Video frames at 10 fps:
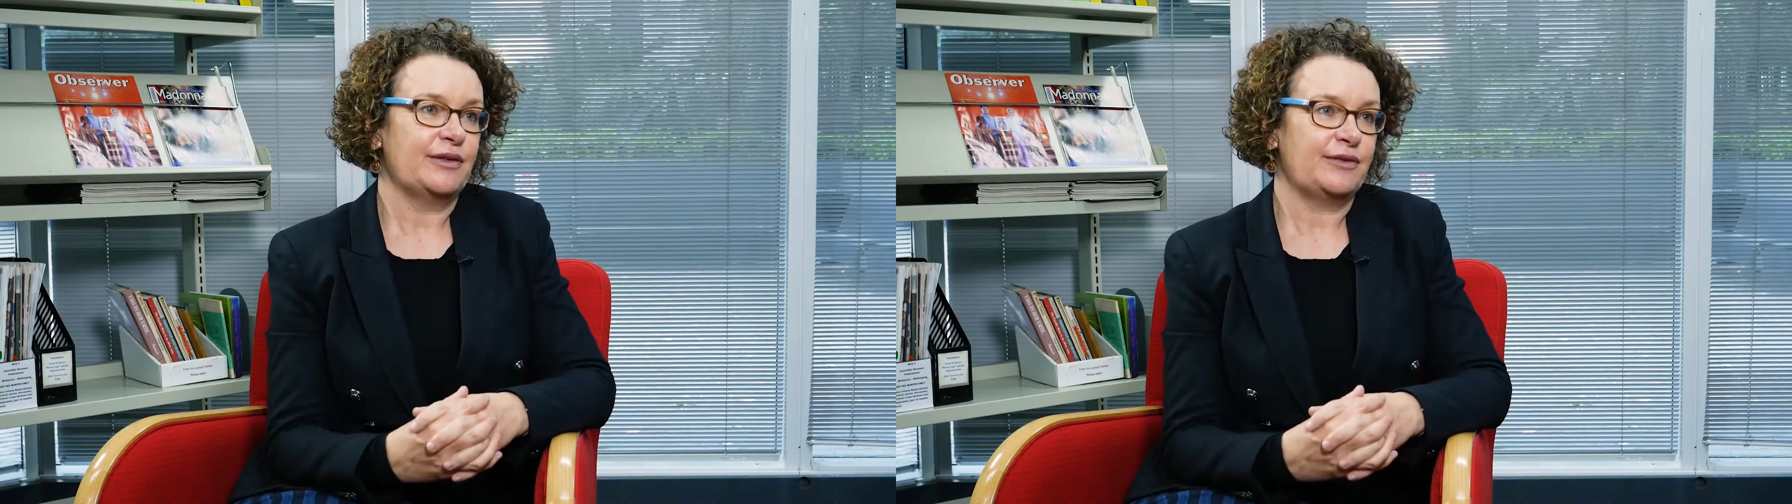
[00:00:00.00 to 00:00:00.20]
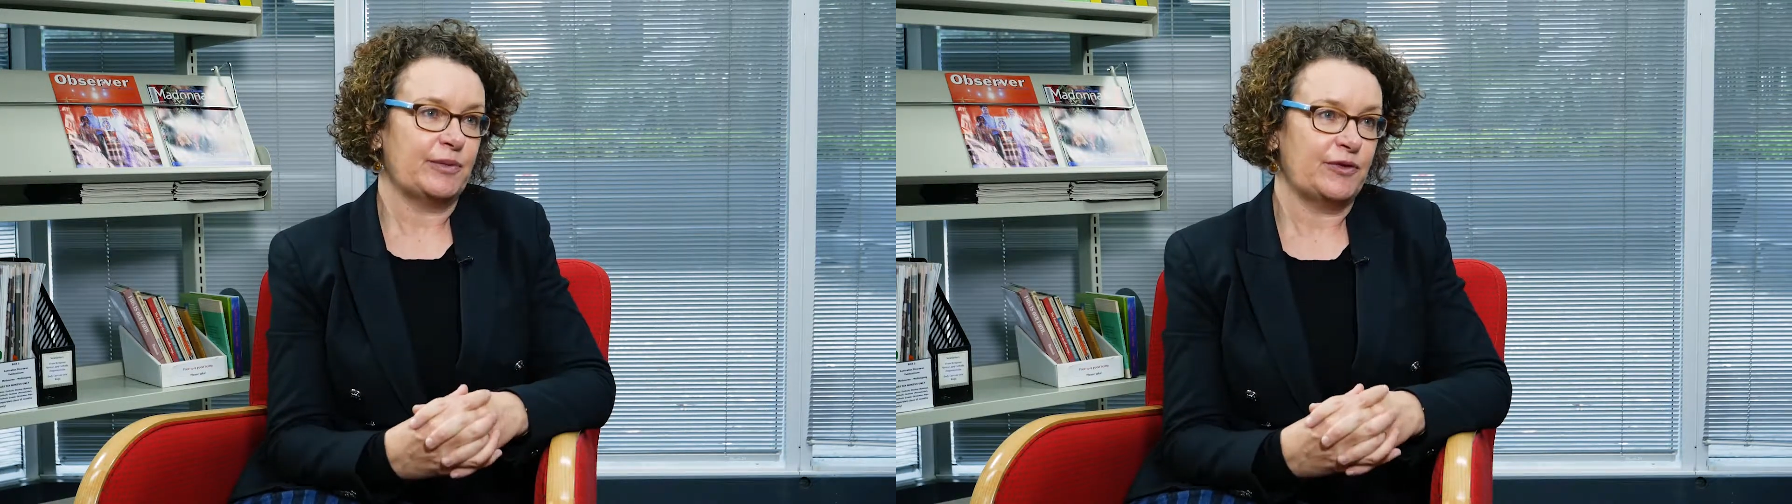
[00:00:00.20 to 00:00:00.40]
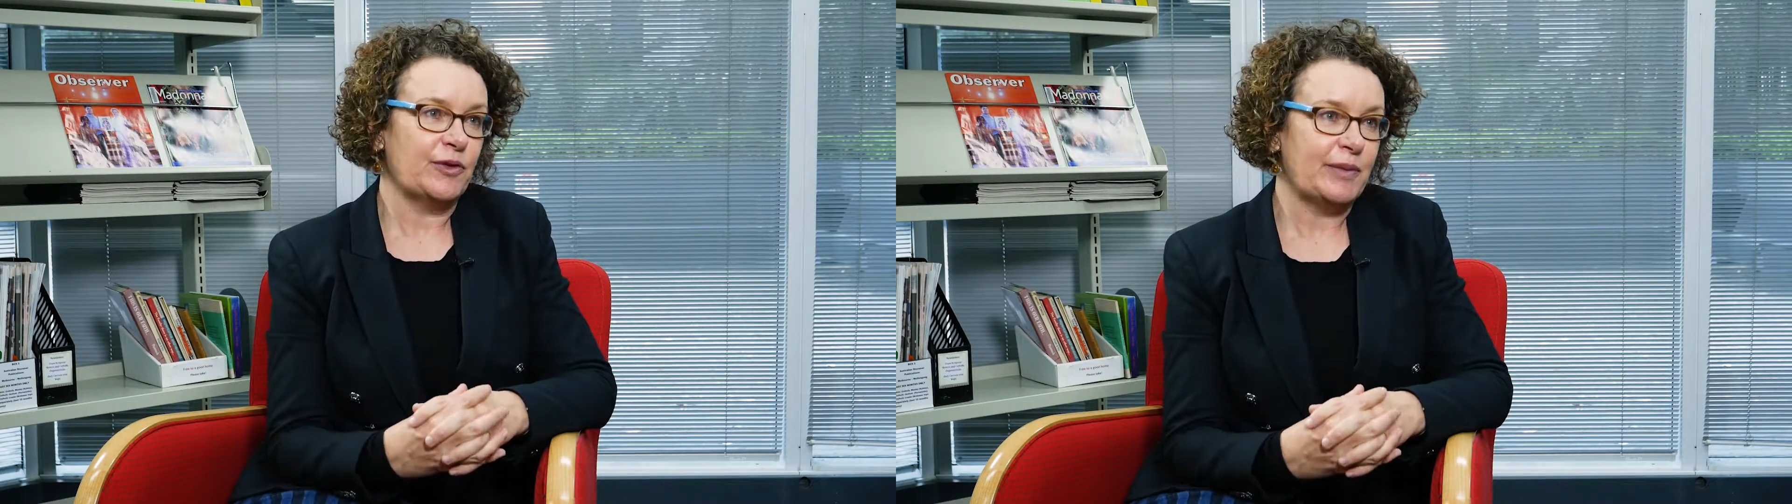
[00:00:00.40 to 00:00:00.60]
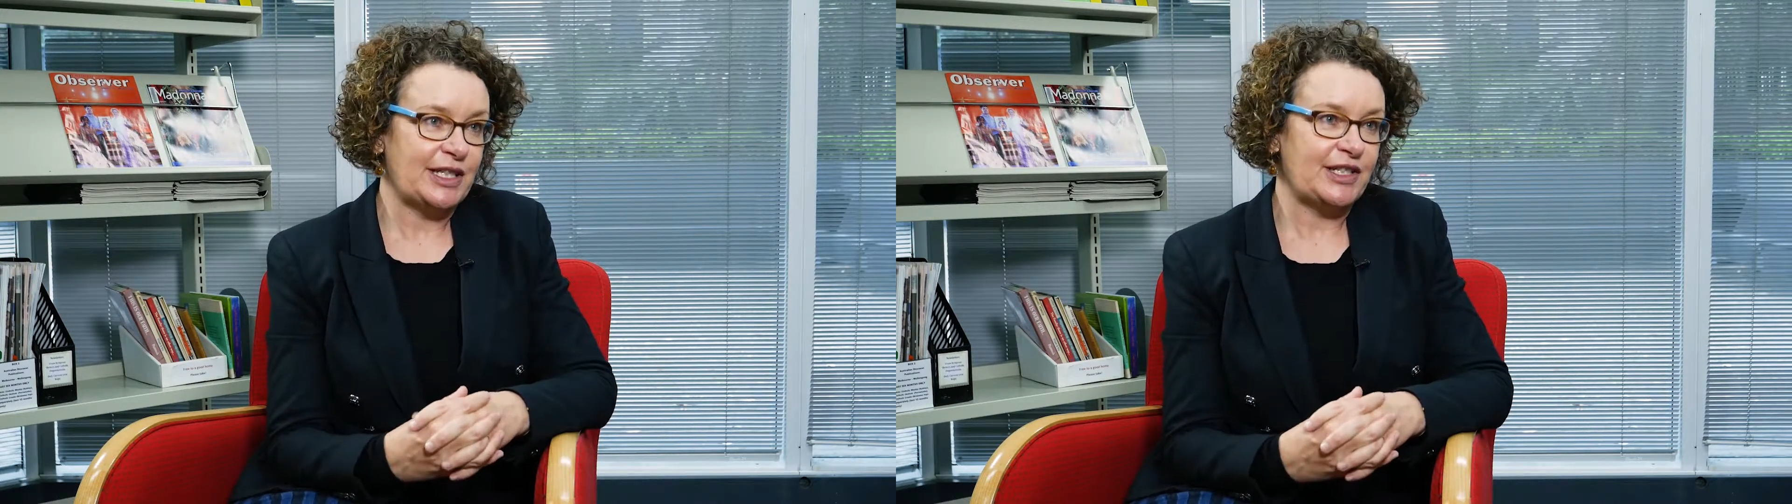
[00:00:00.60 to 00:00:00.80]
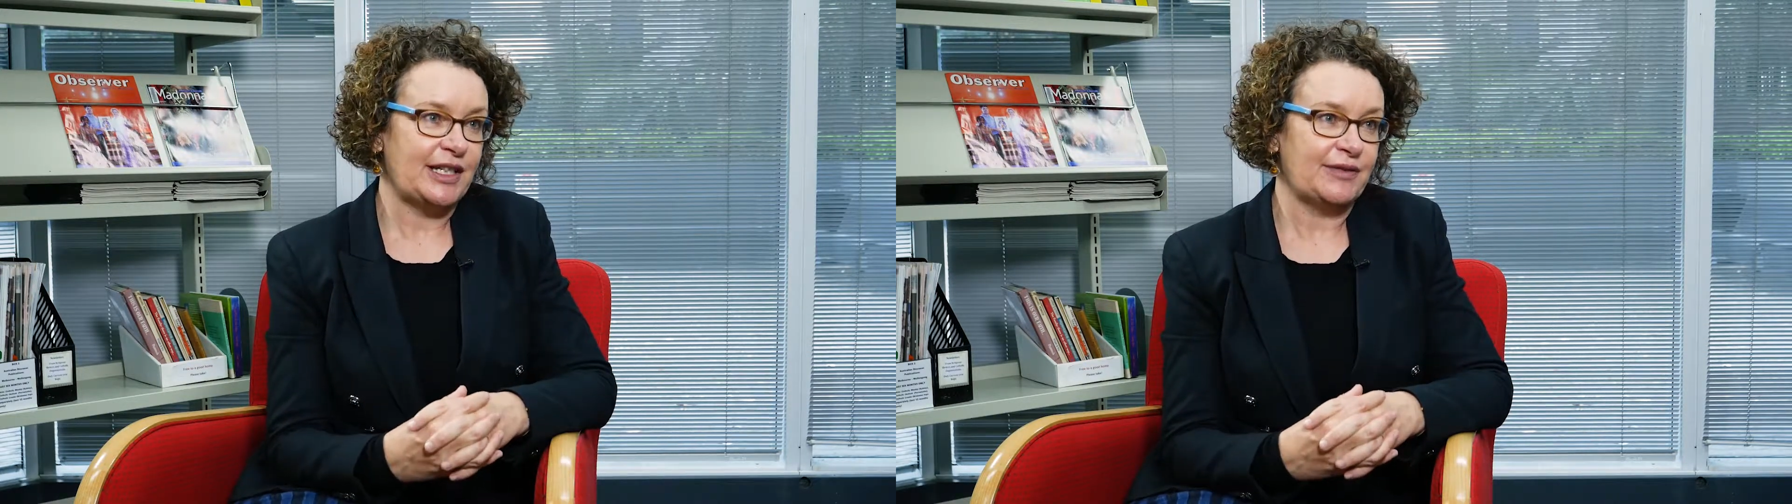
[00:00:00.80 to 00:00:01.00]
from
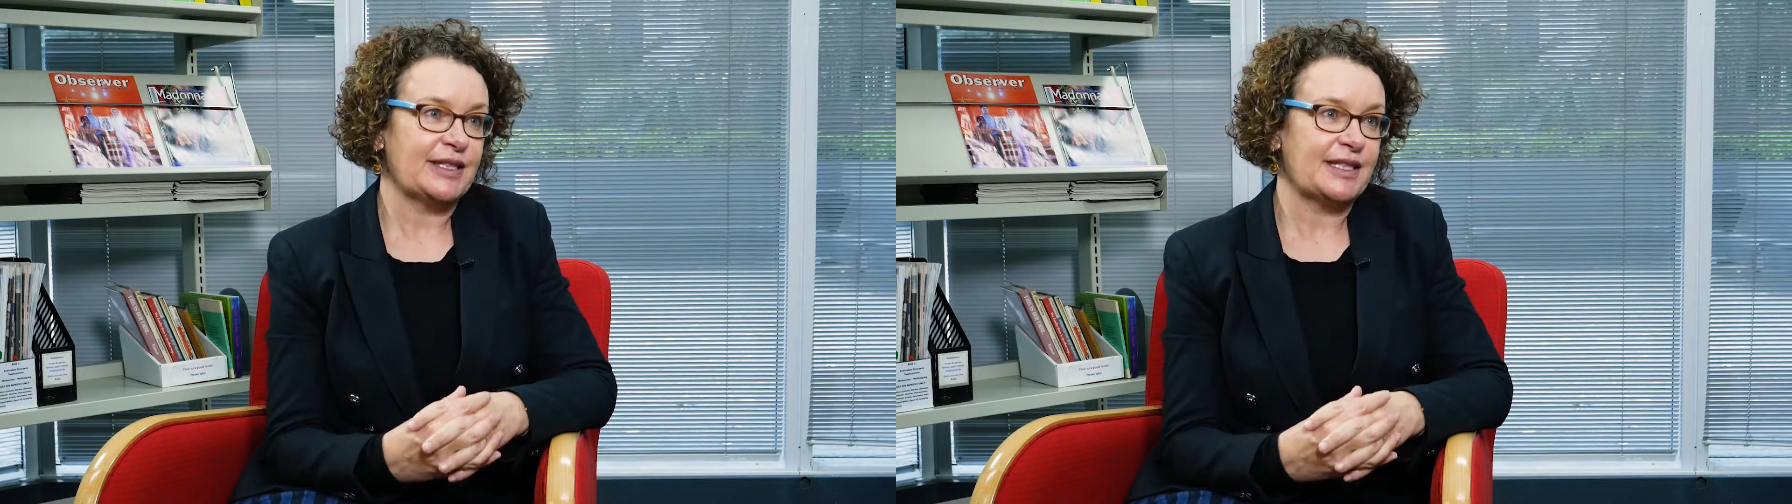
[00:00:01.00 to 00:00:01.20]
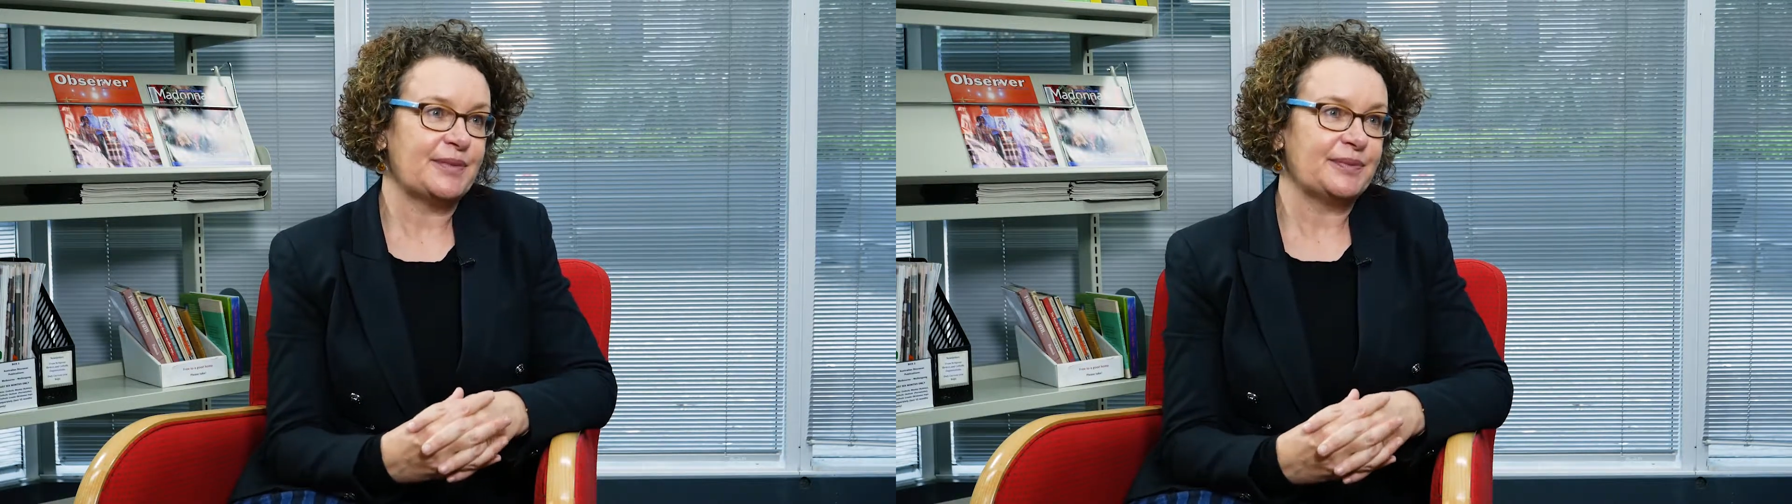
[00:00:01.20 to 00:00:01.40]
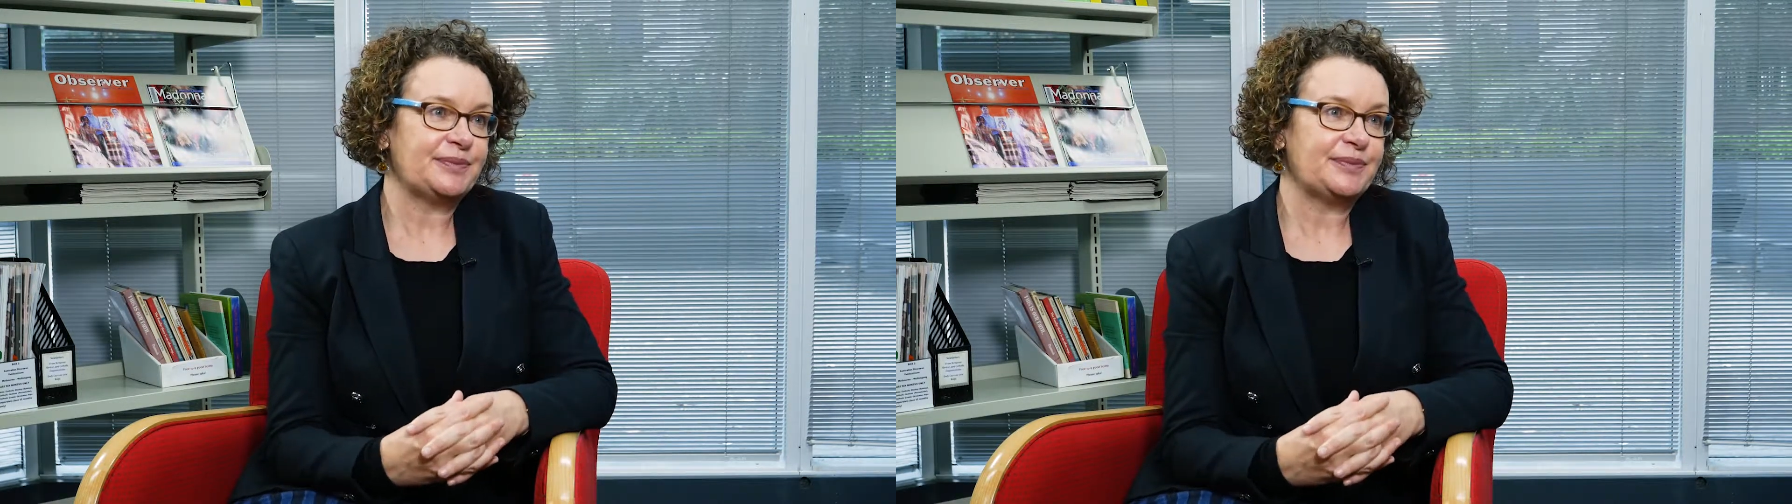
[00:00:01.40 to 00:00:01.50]
formation efforts?